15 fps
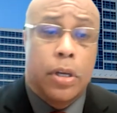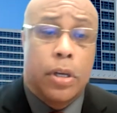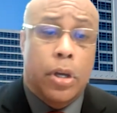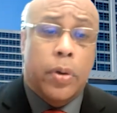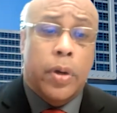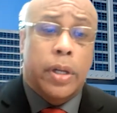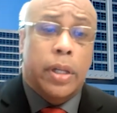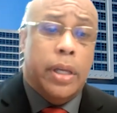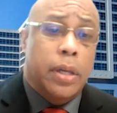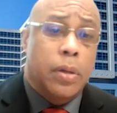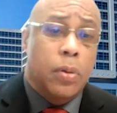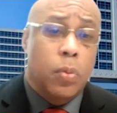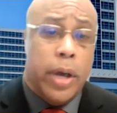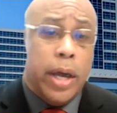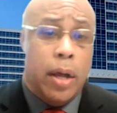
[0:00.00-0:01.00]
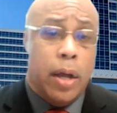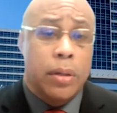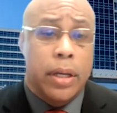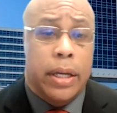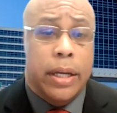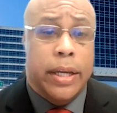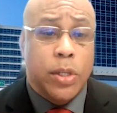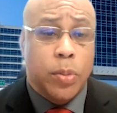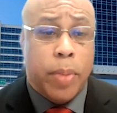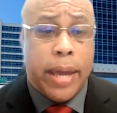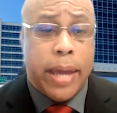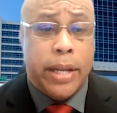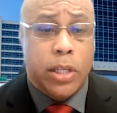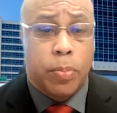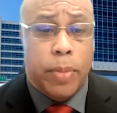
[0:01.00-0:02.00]
Currently, while
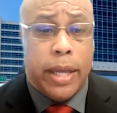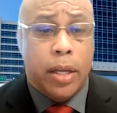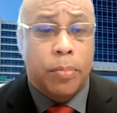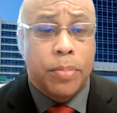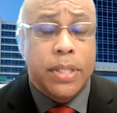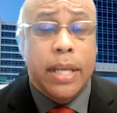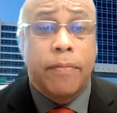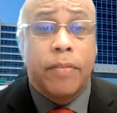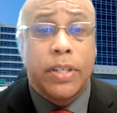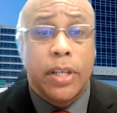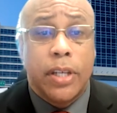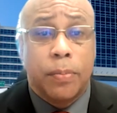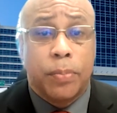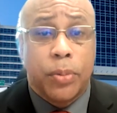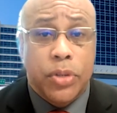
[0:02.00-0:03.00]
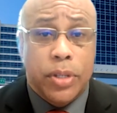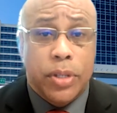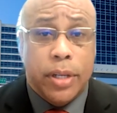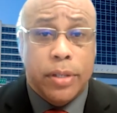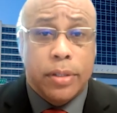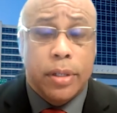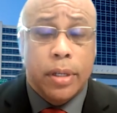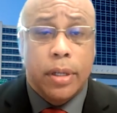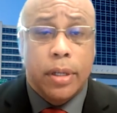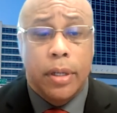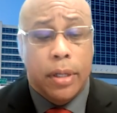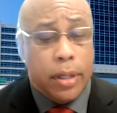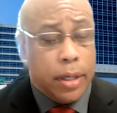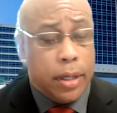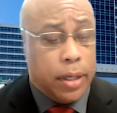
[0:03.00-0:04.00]
Hispanics make up 17%
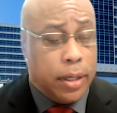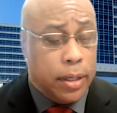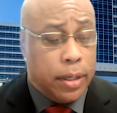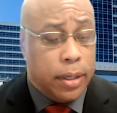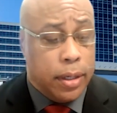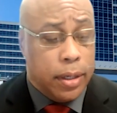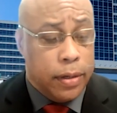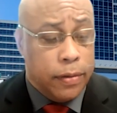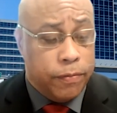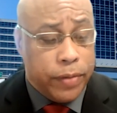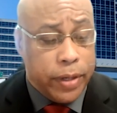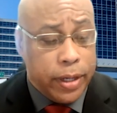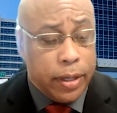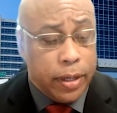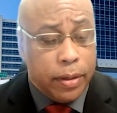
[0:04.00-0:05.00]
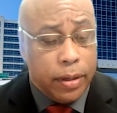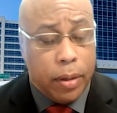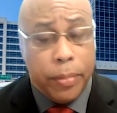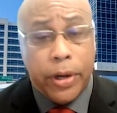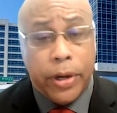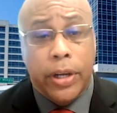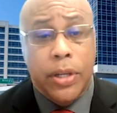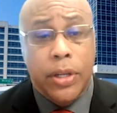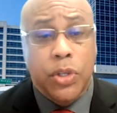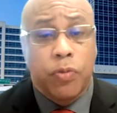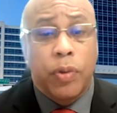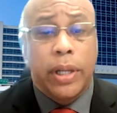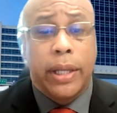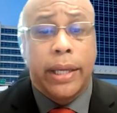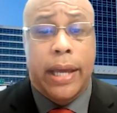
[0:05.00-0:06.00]
of Americans
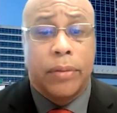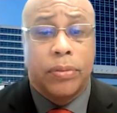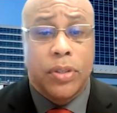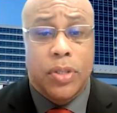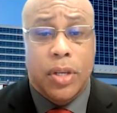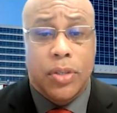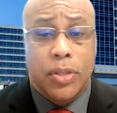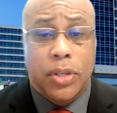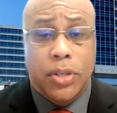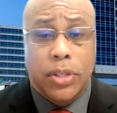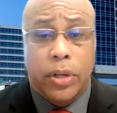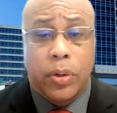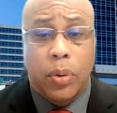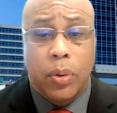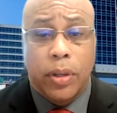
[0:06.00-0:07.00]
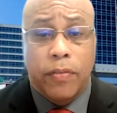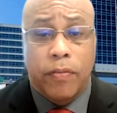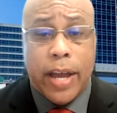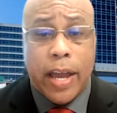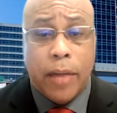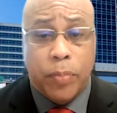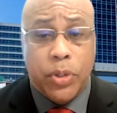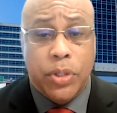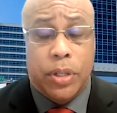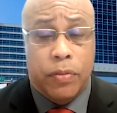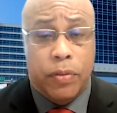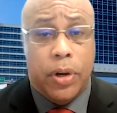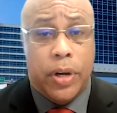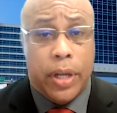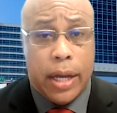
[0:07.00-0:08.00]
filling out the census, they're only 5% of
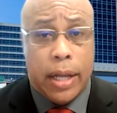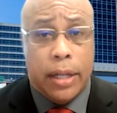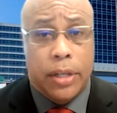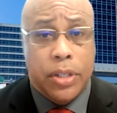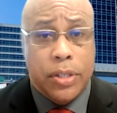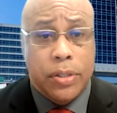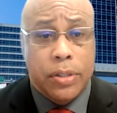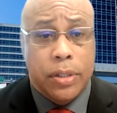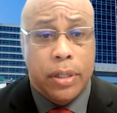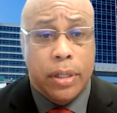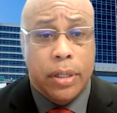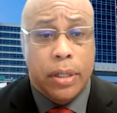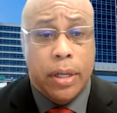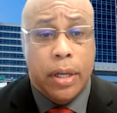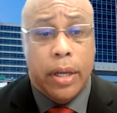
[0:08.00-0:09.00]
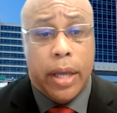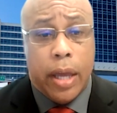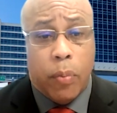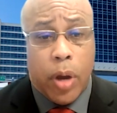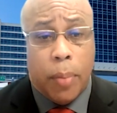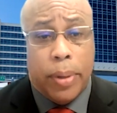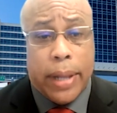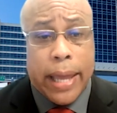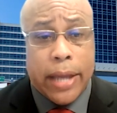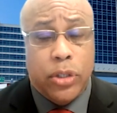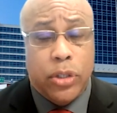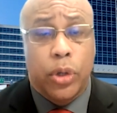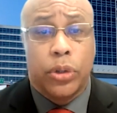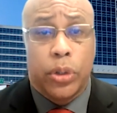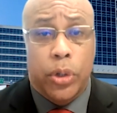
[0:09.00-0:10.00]
cardiologists. And while Blacks
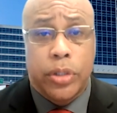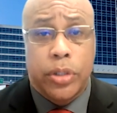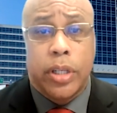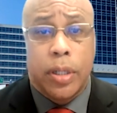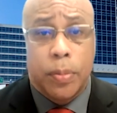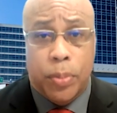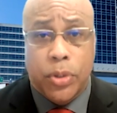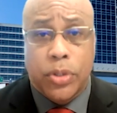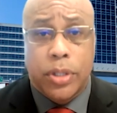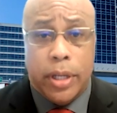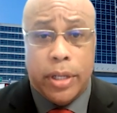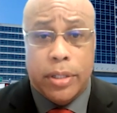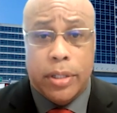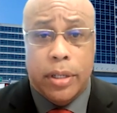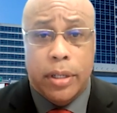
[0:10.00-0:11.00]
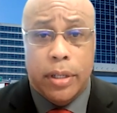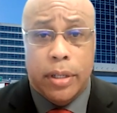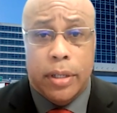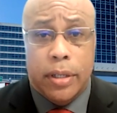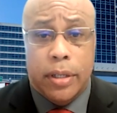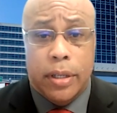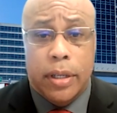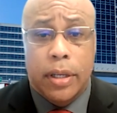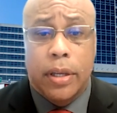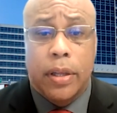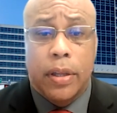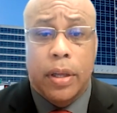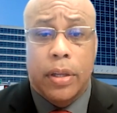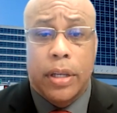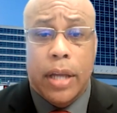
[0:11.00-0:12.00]
are 13%,
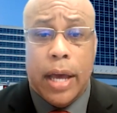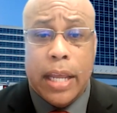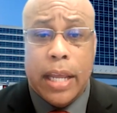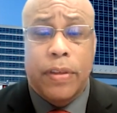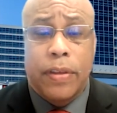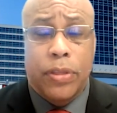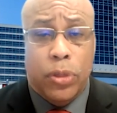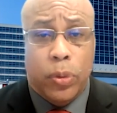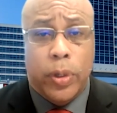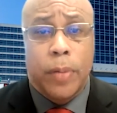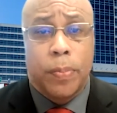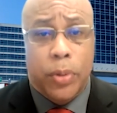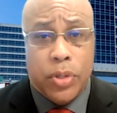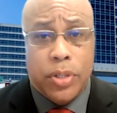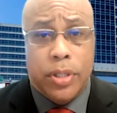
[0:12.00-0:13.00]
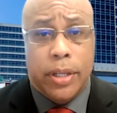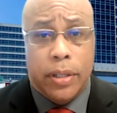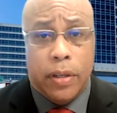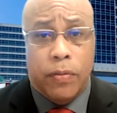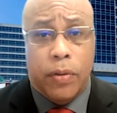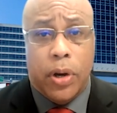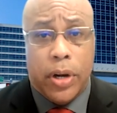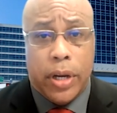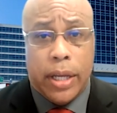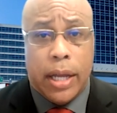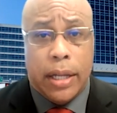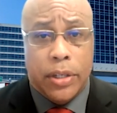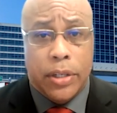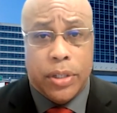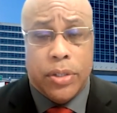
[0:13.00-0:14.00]
not even 3% of
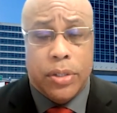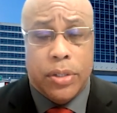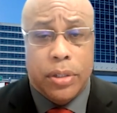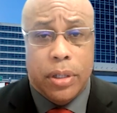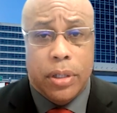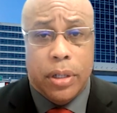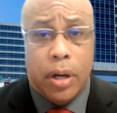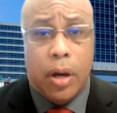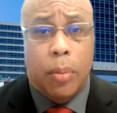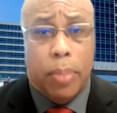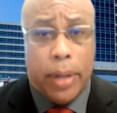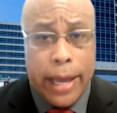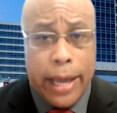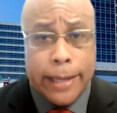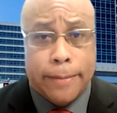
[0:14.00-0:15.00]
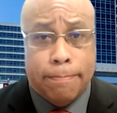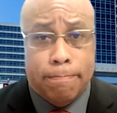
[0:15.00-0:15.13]
cardiologists are Black.